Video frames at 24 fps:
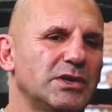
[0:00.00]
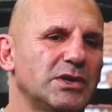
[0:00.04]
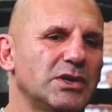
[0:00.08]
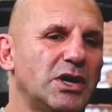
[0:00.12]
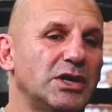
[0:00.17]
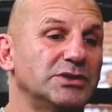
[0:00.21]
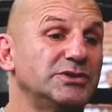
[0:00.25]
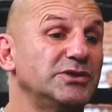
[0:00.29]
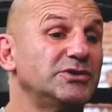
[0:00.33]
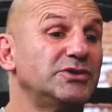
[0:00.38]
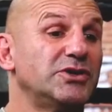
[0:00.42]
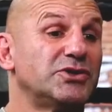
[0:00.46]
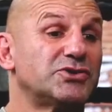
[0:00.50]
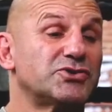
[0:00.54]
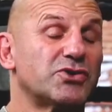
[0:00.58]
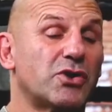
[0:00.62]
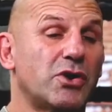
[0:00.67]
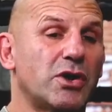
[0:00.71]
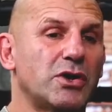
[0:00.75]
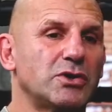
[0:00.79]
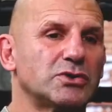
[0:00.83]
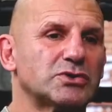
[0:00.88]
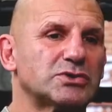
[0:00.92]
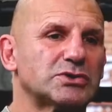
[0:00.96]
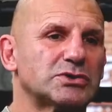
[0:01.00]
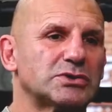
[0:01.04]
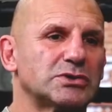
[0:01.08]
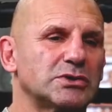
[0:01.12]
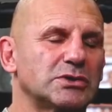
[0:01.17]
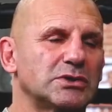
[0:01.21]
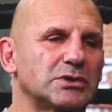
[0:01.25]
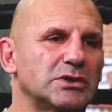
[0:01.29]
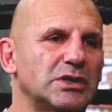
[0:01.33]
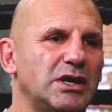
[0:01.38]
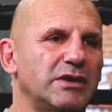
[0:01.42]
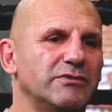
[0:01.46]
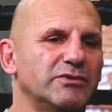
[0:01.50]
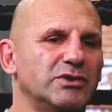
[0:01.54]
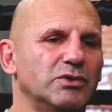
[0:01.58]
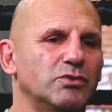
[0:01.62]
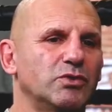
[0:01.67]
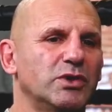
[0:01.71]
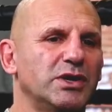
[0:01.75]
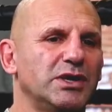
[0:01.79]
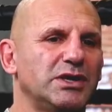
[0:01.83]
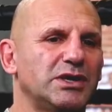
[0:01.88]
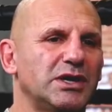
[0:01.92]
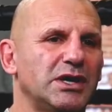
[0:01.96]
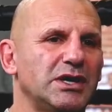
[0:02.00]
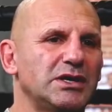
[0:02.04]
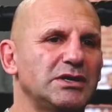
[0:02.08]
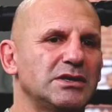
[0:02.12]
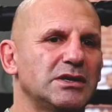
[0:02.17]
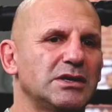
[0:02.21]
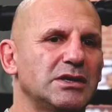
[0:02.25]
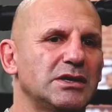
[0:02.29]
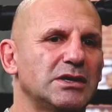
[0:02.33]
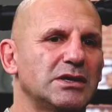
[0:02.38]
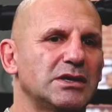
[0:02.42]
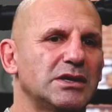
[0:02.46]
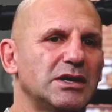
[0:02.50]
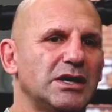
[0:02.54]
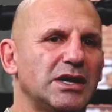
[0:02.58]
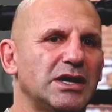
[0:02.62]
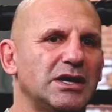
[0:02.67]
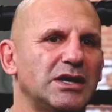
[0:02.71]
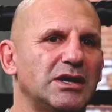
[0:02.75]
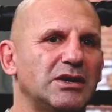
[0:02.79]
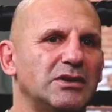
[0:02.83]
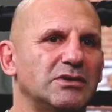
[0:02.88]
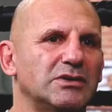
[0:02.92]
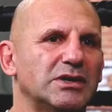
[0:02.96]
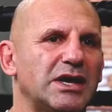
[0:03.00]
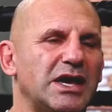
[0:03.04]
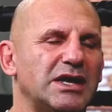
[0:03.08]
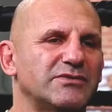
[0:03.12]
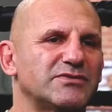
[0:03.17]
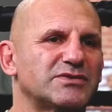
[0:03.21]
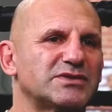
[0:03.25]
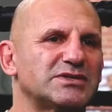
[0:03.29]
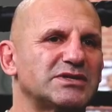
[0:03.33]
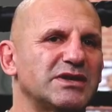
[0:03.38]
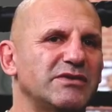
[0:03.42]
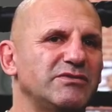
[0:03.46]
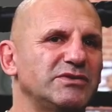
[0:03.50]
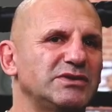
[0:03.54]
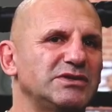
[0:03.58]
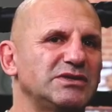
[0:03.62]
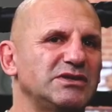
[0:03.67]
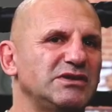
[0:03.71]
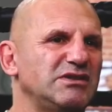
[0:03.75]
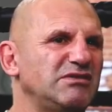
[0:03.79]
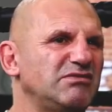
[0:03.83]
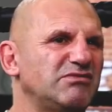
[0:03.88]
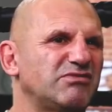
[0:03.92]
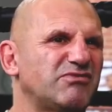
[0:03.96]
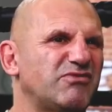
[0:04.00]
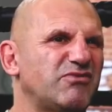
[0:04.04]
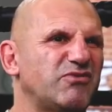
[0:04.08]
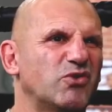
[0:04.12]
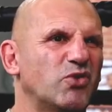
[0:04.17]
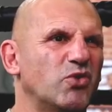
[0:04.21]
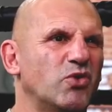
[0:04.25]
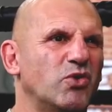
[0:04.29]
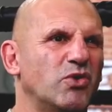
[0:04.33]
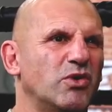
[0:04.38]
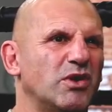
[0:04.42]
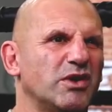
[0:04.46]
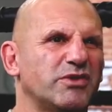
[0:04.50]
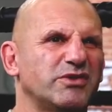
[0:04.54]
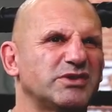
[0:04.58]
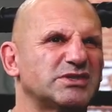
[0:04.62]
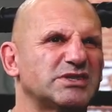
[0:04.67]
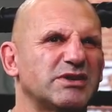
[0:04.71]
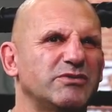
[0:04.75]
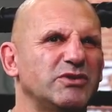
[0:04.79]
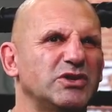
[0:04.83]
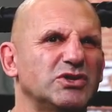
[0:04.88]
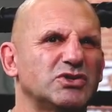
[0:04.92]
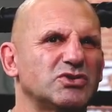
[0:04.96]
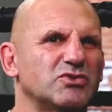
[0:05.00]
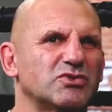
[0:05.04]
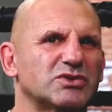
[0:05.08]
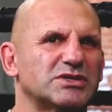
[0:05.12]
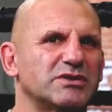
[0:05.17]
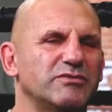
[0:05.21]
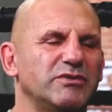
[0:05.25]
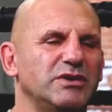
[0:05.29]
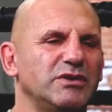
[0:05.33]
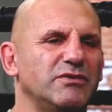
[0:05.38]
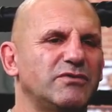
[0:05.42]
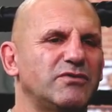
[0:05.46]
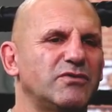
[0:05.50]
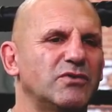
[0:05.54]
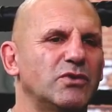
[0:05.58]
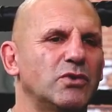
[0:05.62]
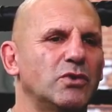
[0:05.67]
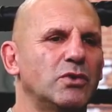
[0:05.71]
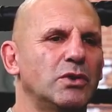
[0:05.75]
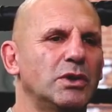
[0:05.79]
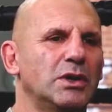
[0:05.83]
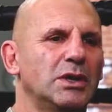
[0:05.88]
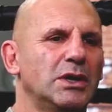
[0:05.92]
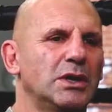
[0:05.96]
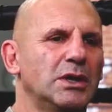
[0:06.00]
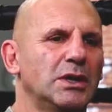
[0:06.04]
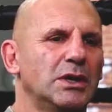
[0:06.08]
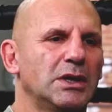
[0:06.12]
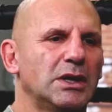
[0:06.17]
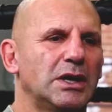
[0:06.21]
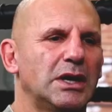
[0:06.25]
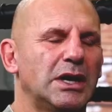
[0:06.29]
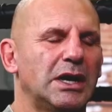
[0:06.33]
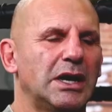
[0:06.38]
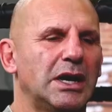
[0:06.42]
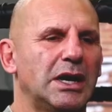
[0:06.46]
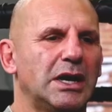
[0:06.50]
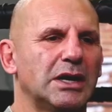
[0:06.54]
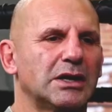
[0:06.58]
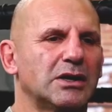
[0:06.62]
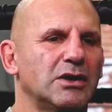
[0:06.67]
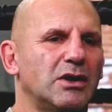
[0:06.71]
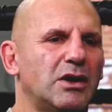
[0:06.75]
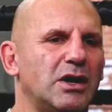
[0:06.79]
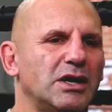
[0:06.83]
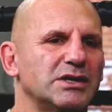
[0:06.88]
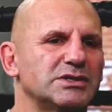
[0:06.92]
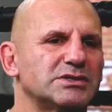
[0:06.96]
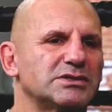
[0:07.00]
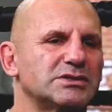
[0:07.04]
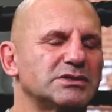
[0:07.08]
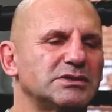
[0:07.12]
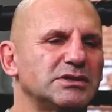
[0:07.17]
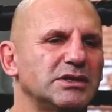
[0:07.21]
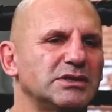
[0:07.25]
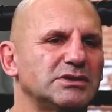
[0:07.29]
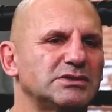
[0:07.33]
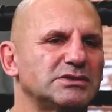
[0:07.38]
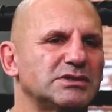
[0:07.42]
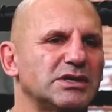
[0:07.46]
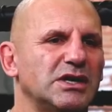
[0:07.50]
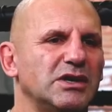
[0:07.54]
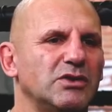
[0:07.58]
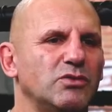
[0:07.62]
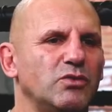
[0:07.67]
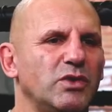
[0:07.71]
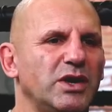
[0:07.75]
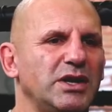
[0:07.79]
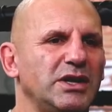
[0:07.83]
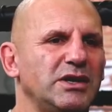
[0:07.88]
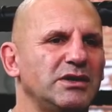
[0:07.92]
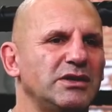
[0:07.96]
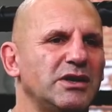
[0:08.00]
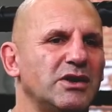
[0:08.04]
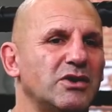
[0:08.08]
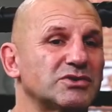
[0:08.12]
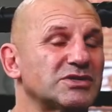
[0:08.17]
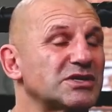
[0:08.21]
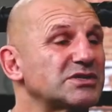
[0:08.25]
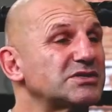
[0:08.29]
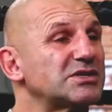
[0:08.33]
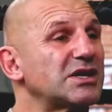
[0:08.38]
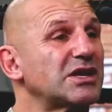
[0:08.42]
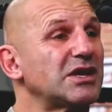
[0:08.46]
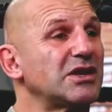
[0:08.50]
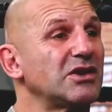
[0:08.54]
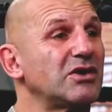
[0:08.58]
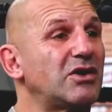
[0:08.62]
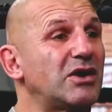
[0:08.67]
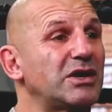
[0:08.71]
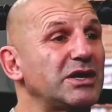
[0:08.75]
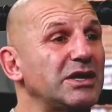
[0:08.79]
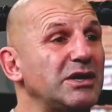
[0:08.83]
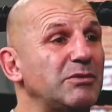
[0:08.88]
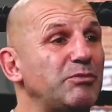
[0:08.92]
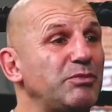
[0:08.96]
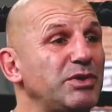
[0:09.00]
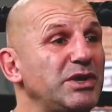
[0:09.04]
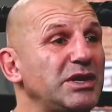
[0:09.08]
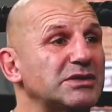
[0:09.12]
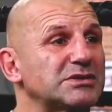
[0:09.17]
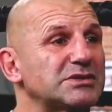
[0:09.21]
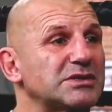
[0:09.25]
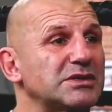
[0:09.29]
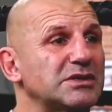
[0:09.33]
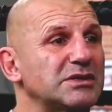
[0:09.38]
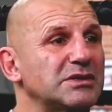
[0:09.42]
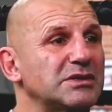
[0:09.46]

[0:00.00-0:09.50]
I did the trials over the weekend, and out of 74, I think 72 or 74 guys that went in there, I was the second guy to get picked.